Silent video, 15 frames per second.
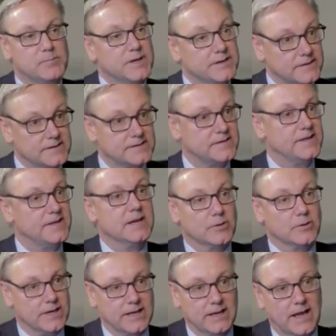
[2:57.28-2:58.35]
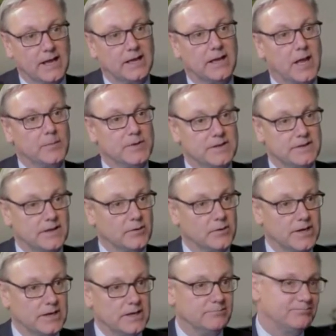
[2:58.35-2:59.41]
business theory and economic
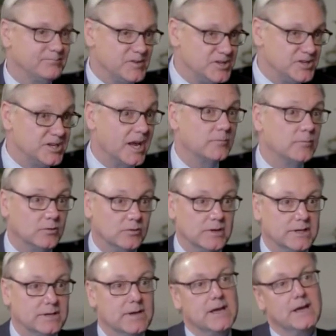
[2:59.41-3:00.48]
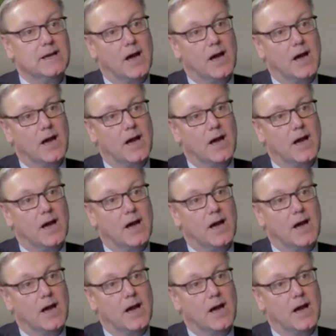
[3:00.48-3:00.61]
theory generally